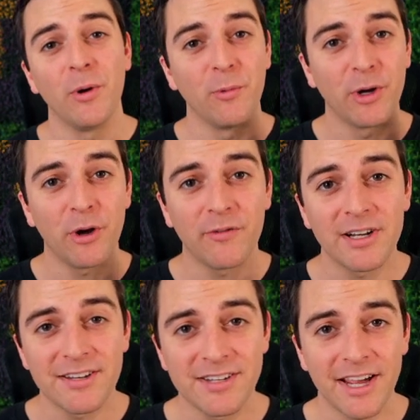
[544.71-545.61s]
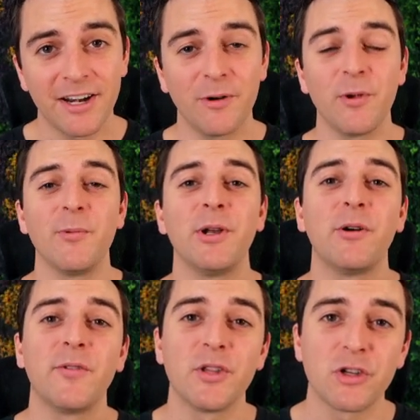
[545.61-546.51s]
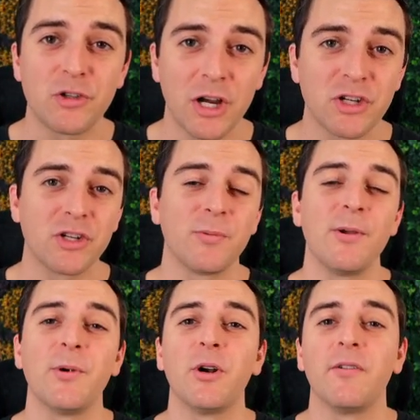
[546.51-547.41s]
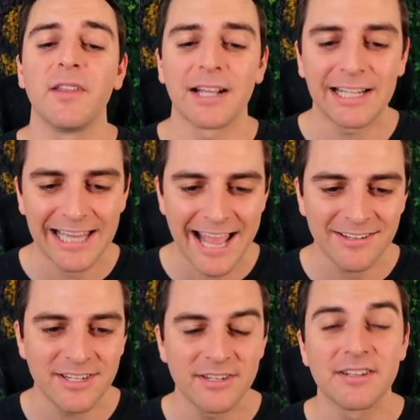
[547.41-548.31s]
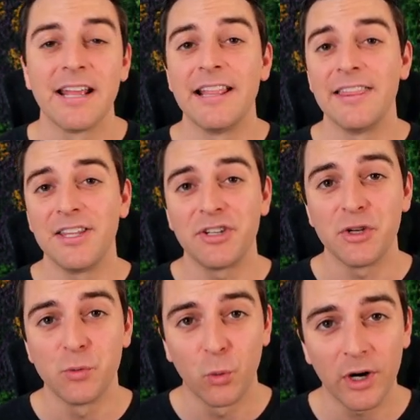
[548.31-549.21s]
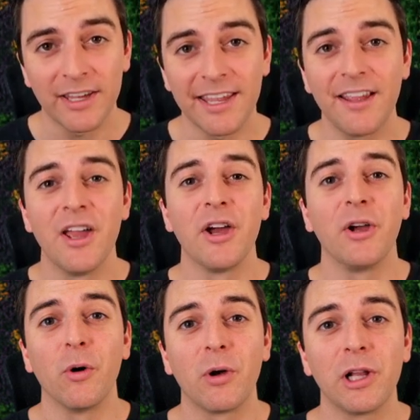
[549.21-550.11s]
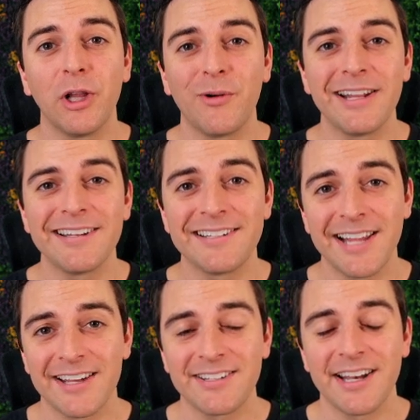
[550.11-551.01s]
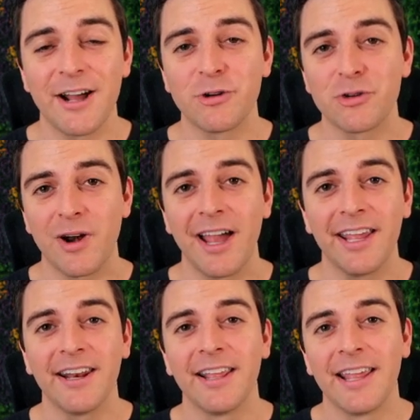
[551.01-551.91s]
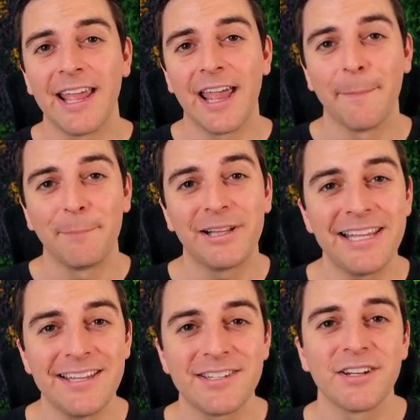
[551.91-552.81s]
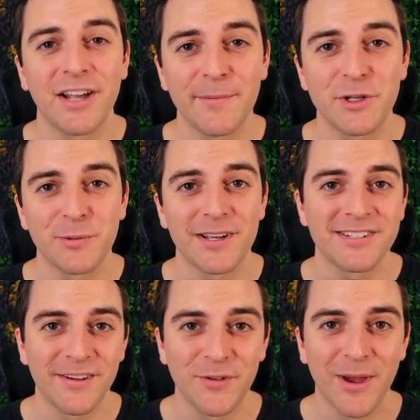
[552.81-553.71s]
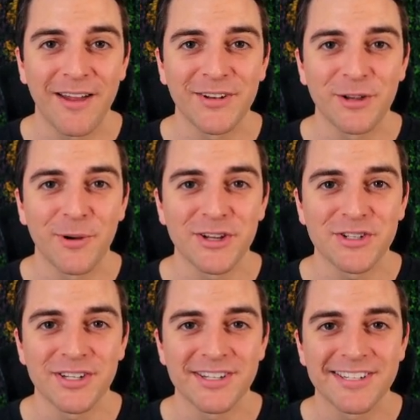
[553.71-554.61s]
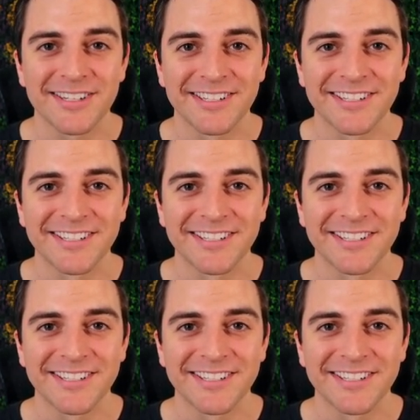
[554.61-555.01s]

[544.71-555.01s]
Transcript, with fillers: We went over designer, we went over the structure, we went over the classes. This is working. Go clone it, test it out, try it, and please come to us if you have any questions.